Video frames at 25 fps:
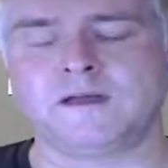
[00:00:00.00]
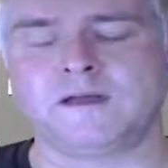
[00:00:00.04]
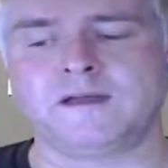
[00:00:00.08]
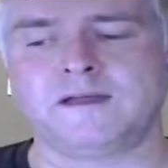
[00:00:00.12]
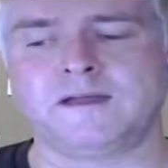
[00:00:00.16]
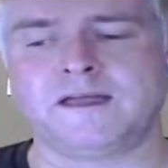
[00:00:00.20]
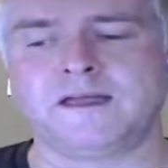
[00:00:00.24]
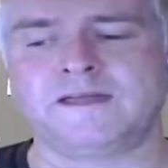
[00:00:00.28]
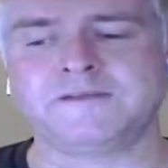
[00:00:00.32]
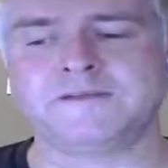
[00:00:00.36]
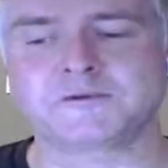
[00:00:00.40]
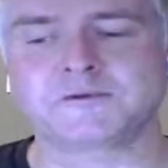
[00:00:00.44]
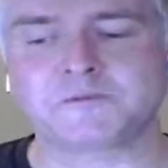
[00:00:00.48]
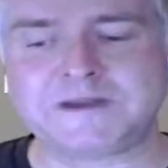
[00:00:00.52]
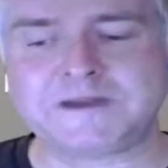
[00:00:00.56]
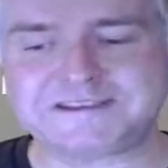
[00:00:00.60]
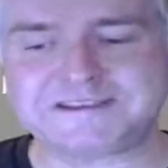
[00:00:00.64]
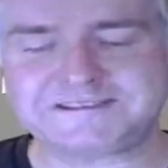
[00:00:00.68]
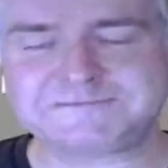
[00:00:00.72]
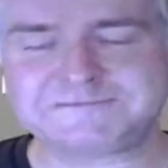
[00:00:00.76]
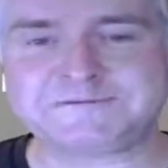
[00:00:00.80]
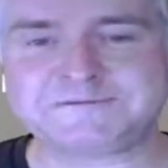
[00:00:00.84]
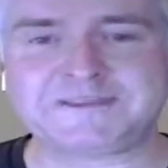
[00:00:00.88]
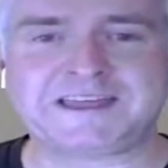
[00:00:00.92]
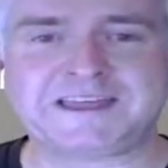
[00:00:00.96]
the
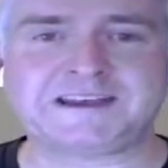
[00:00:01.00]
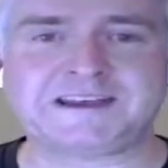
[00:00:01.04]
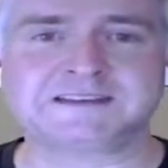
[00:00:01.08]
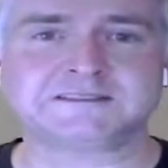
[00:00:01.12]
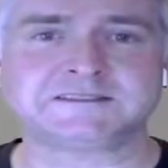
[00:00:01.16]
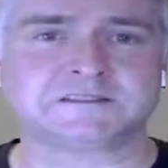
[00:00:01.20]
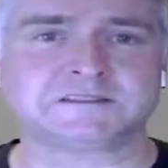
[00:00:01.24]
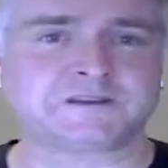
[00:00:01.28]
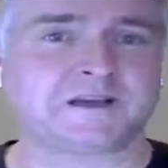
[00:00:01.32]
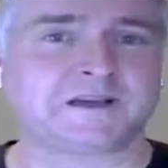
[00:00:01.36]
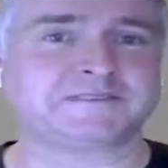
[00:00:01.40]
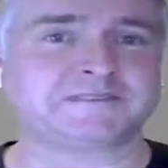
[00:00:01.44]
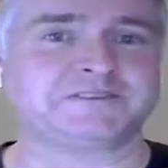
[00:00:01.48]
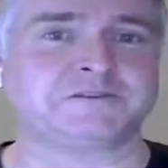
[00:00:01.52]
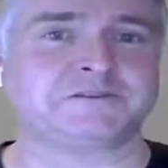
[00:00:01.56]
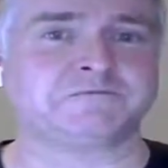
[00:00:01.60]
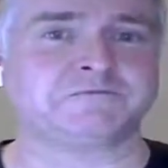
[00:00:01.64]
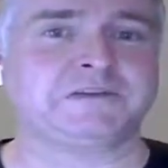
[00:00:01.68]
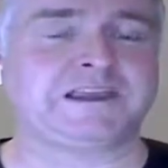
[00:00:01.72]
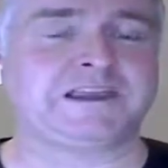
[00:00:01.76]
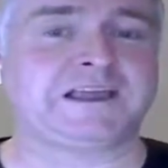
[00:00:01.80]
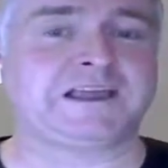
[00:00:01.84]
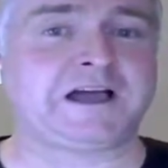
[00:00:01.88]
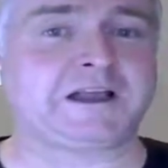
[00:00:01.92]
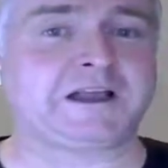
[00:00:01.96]
reason for that is that TypeScript
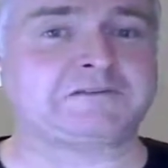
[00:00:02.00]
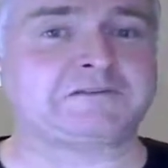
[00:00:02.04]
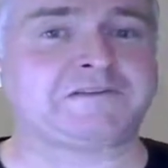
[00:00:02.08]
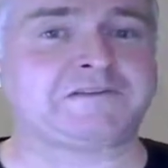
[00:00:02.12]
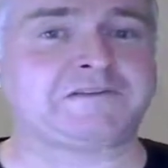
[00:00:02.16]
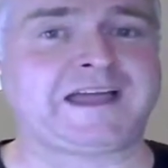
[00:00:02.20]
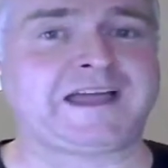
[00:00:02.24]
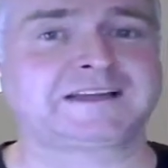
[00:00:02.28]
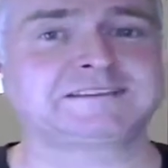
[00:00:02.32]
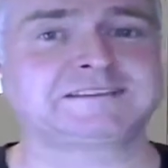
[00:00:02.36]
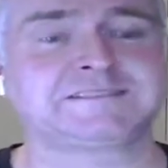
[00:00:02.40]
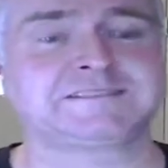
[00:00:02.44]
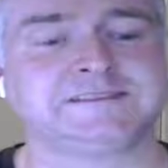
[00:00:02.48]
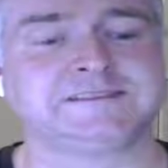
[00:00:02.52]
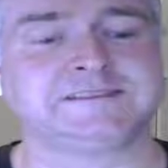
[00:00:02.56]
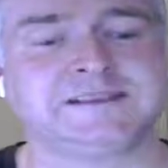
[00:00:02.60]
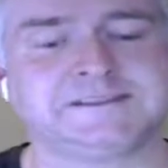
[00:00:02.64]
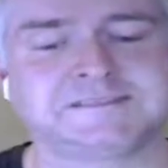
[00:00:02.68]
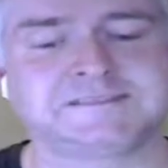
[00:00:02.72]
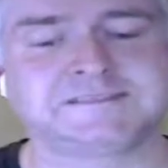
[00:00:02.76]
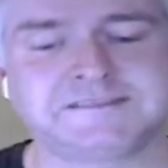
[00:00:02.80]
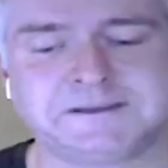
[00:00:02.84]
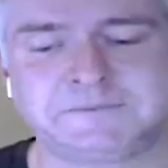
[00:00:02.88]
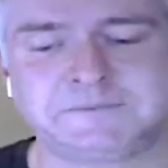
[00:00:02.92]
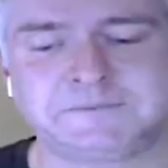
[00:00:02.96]
really kind of acts
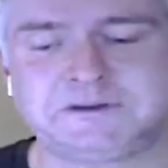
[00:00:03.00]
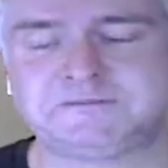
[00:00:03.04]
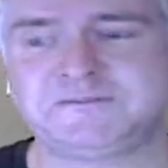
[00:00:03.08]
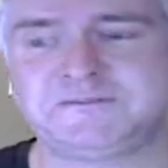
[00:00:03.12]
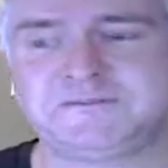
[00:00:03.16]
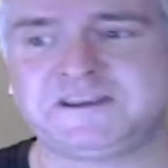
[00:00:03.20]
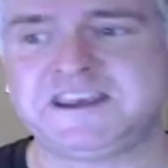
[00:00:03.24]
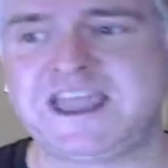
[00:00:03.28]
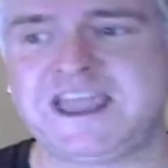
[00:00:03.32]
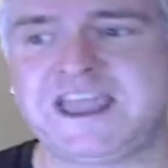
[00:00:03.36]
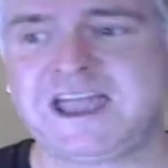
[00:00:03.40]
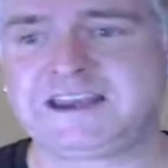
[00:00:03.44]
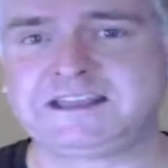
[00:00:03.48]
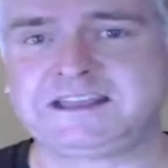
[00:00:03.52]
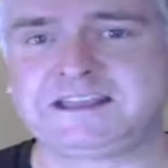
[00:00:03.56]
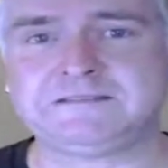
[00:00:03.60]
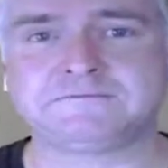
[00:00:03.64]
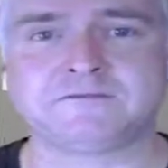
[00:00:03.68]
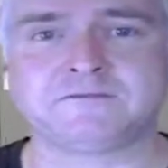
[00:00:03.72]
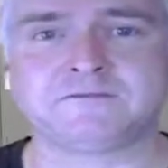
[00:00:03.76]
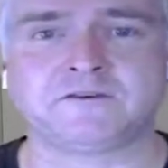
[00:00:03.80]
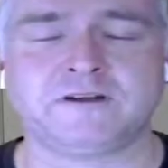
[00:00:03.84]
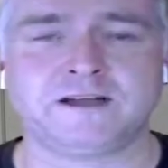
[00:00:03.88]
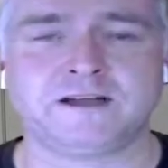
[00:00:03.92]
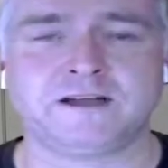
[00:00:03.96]
as a bit of a nanny
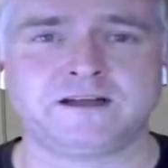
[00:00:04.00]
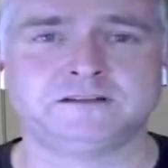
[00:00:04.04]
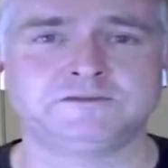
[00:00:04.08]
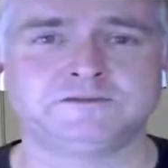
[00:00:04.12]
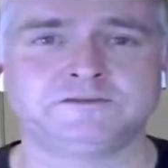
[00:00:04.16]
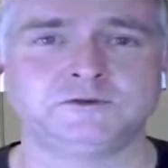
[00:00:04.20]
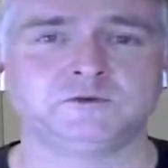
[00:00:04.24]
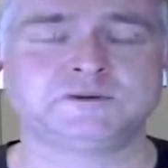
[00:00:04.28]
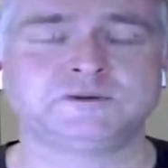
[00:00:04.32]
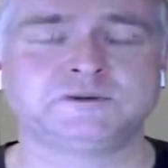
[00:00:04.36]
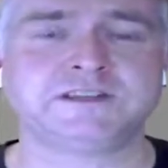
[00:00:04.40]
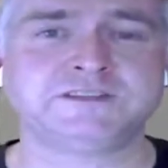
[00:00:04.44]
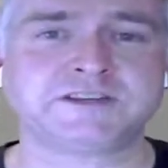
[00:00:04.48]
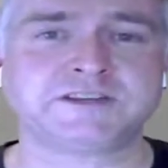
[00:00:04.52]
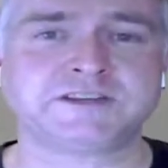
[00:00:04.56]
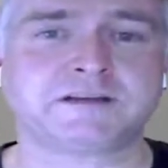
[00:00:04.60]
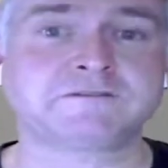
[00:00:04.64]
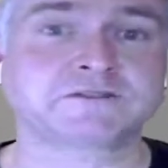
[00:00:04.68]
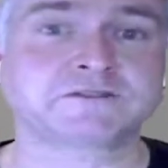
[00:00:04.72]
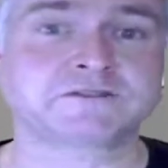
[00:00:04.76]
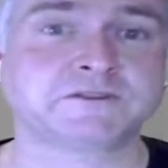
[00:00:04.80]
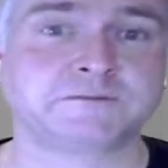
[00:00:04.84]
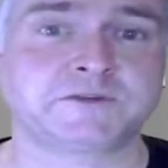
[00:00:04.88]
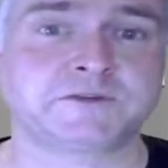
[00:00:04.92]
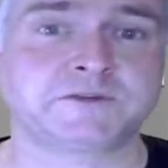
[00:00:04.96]
for our naughty
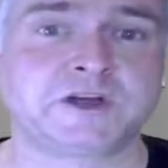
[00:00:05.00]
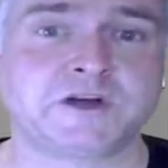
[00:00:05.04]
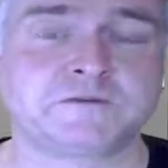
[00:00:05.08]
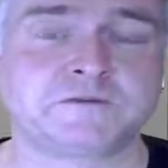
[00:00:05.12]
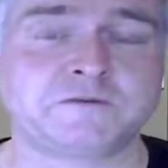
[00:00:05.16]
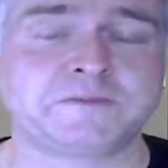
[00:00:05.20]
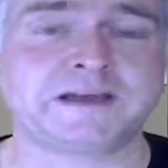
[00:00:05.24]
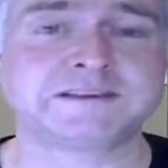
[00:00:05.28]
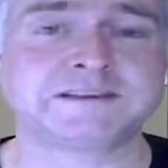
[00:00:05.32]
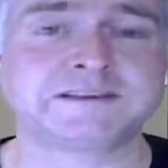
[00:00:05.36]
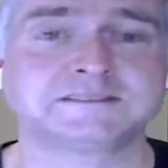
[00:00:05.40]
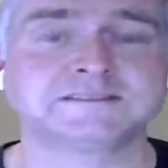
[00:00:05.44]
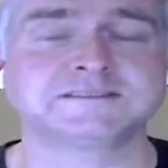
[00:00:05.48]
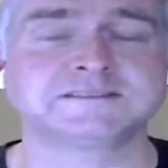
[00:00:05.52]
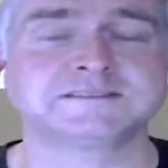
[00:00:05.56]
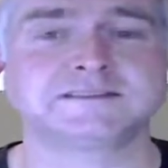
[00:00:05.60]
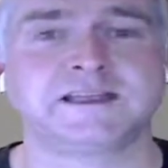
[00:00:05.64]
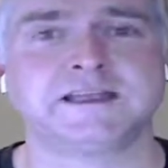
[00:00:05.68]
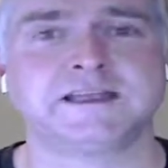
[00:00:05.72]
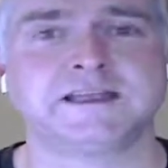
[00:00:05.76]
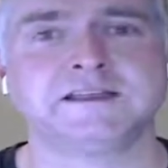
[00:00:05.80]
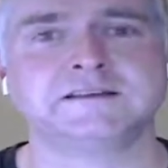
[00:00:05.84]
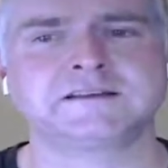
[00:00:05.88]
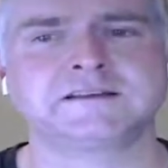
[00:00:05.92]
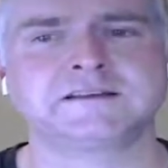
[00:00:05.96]
JavaScript code bases
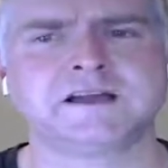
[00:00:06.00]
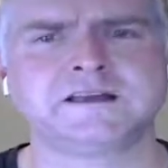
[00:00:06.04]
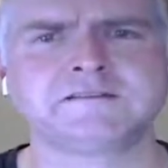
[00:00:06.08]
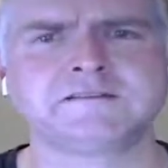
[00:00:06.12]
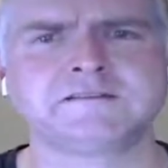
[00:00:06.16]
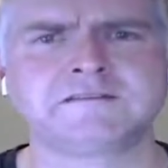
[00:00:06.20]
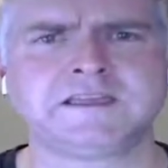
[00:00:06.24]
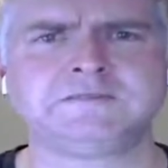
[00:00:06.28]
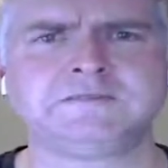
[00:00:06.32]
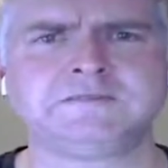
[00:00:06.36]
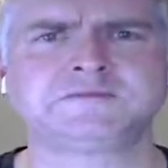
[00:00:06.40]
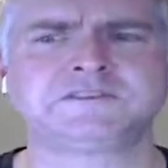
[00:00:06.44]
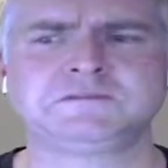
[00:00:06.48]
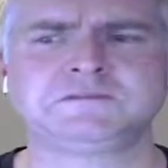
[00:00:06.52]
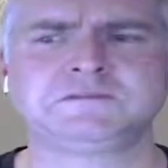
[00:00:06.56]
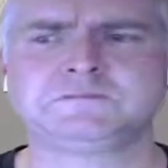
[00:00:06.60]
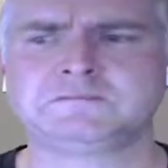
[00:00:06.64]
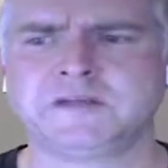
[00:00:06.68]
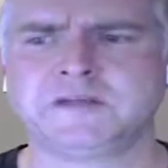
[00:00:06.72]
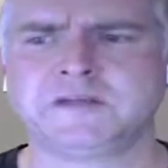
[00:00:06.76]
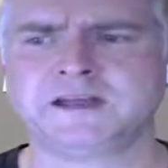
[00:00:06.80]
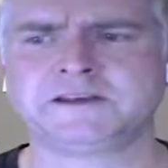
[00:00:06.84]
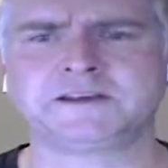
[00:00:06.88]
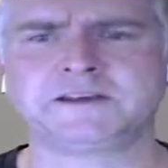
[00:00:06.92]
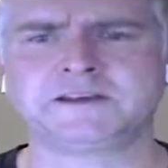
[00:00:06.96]
and kind of keeps
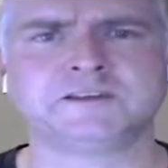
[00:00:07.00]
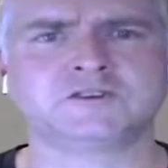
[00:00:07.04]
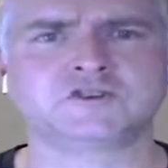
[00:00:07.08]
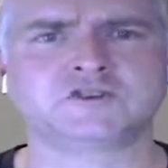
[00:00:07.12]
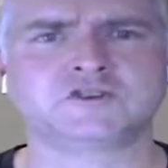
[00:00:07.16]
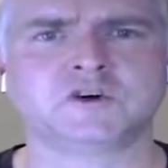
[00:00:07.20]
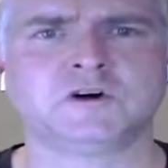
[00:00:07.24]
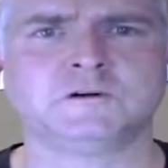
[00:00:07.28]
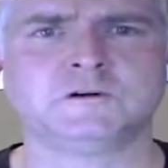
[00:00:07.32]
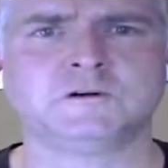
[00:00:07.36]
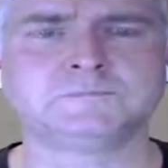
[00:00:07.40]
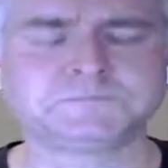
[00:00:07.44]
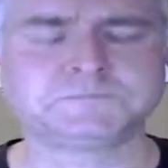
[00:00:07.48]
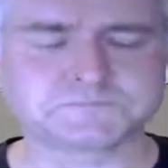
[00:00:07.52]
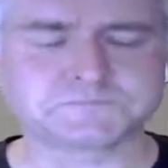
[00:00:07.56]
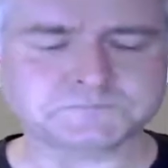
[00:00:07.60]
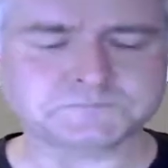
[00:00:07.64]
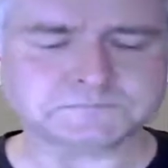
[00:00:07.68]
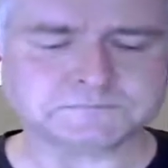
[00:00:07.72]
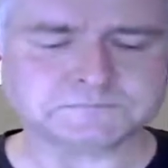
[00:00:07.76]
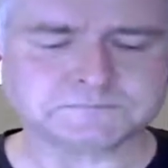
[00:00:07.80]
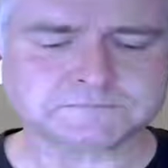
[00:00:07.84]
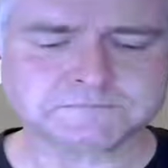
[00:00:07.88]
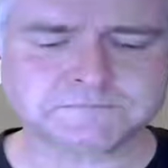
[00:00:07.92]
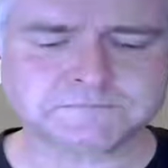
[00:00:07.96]
them under control,
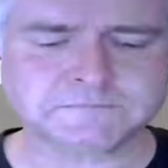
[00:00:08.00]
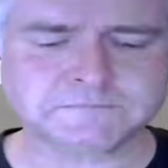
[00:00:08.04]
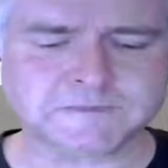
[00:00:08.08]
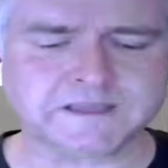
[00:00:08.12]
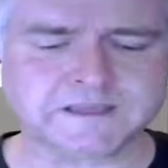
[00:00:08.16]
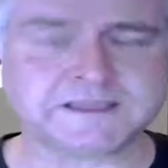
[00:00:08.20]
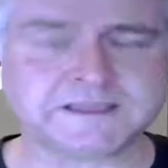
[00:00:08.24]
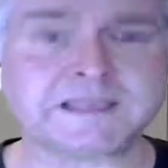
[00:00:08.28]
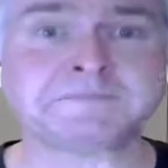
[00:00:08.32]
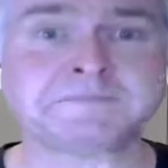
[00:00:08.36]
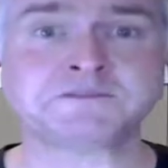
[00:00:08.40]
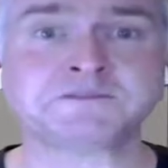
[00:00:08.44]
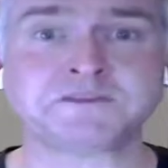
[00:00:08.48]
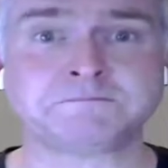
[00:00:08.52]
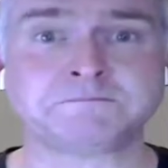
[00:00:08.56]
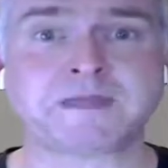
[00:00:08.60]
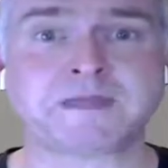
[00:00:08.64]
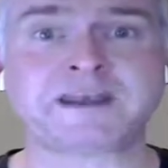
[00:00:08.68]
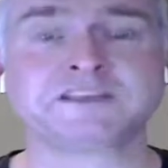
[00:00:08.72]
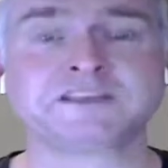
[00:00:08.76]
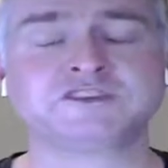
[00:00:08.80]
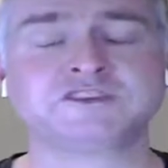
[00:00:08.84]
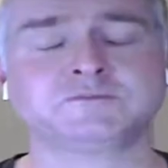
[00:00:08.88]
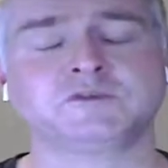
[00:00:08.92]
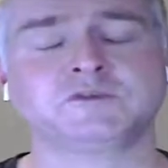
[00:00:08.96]
keeps them
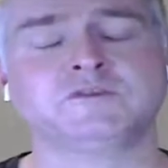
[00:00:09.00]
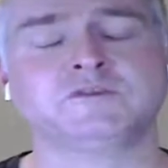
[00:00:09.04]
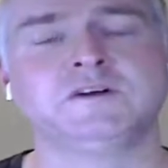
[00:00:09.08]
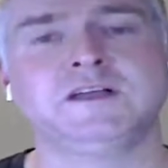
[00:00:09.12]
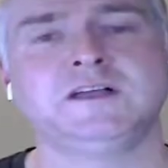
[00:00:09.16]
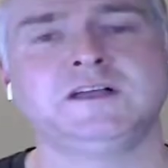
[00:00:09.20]
manageable.